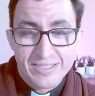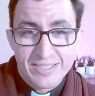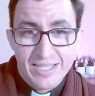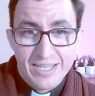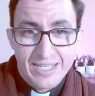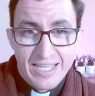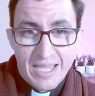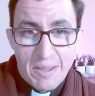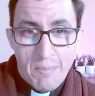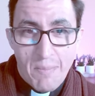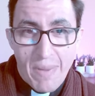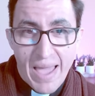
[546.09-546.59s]

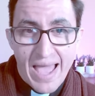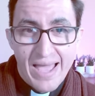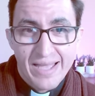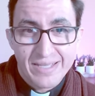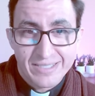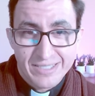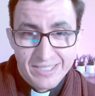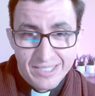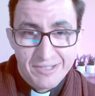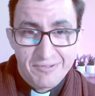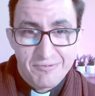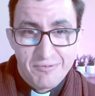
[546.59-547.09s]
that
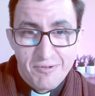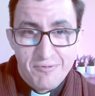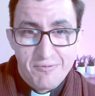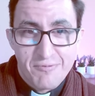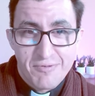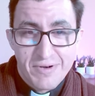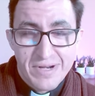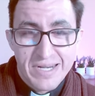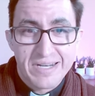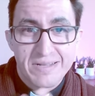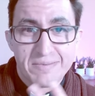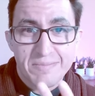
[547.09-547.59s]
capacity for
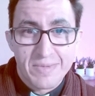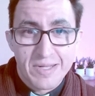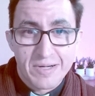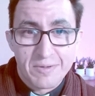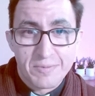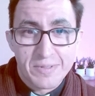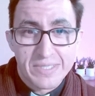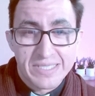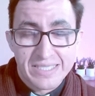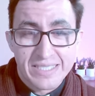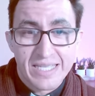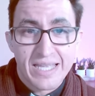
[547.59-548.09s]
freedom,
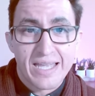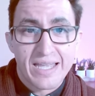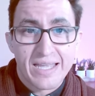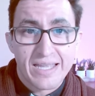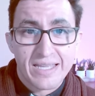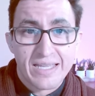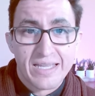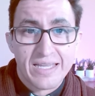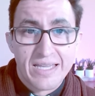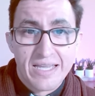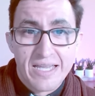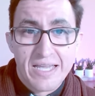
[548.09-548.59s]
and we
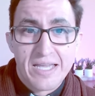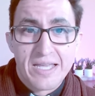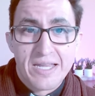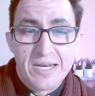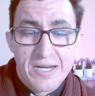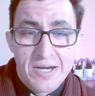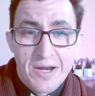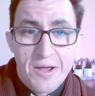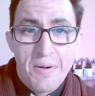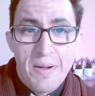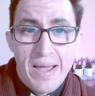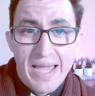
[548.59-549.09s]
say,
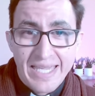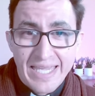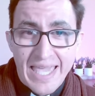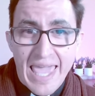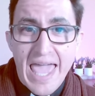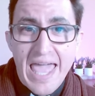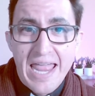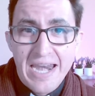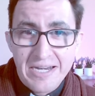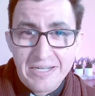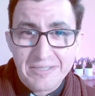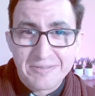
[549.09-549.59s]
no, I
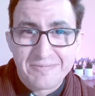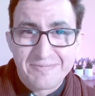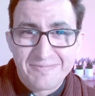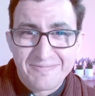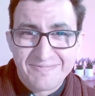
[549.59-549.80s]
can.